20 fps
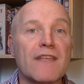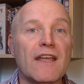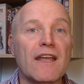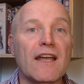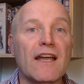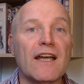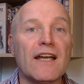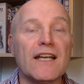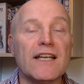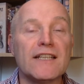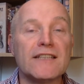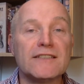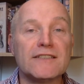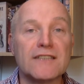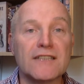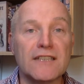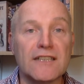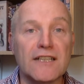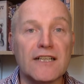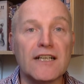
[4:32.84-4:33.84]
And
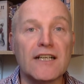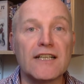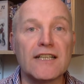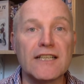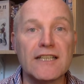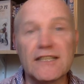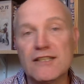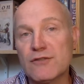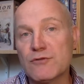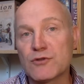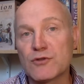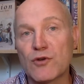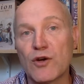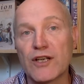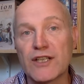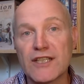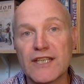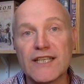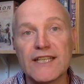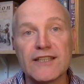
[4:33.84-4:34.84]
he was
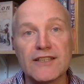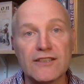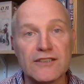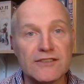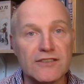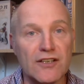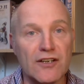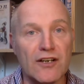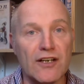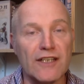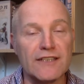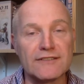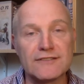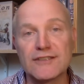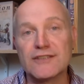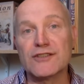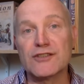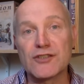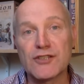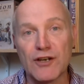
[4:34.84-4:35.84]
quite keen that I
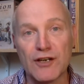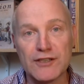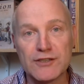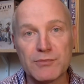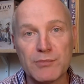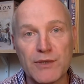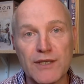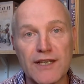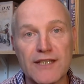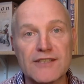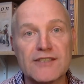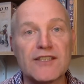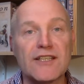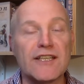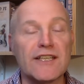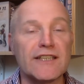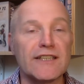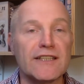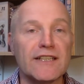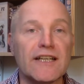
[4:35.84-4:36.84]
didn't show it to
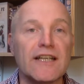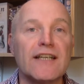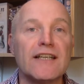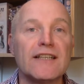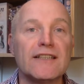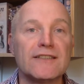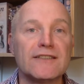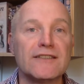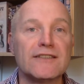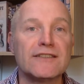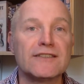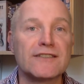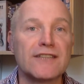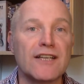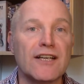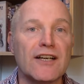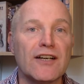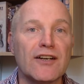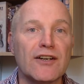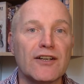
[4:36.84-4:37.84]
PSC and that
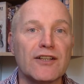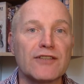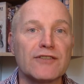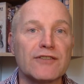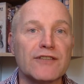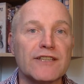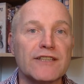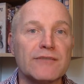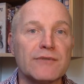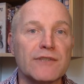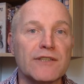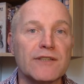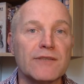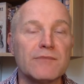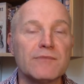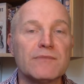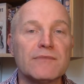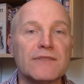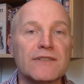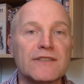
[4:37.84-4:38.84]
I agreed with
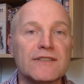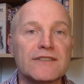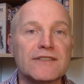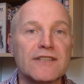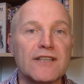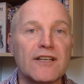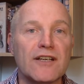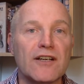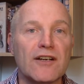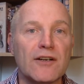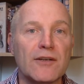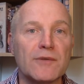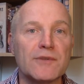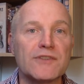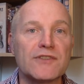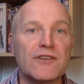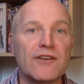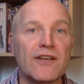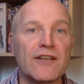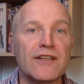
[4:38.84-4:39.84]
him that I would
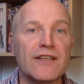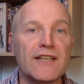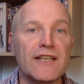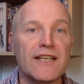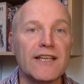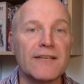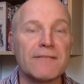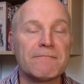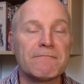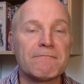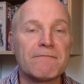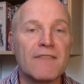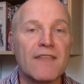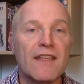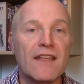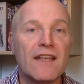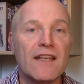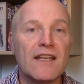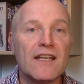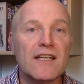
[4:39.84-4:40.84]
sign there.
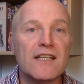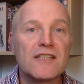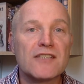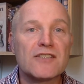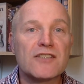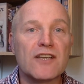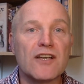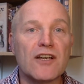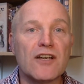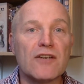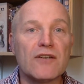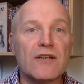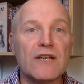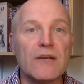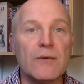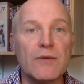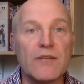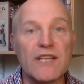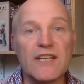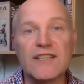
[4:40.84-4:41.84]
So
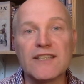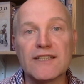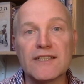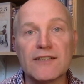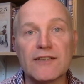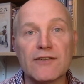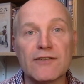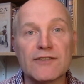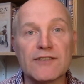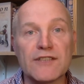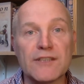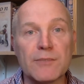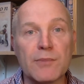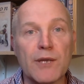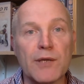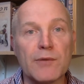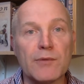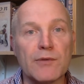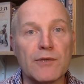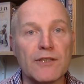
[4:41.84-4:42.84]
we then needed, obviously, the
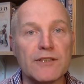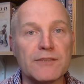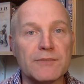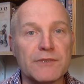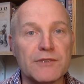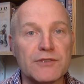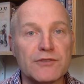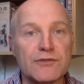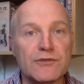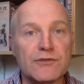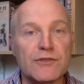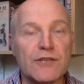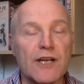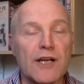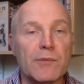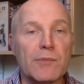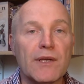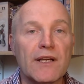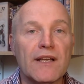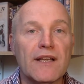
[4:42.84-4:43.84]
paperwork to be drawn
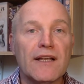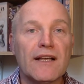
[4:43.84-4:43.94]
up.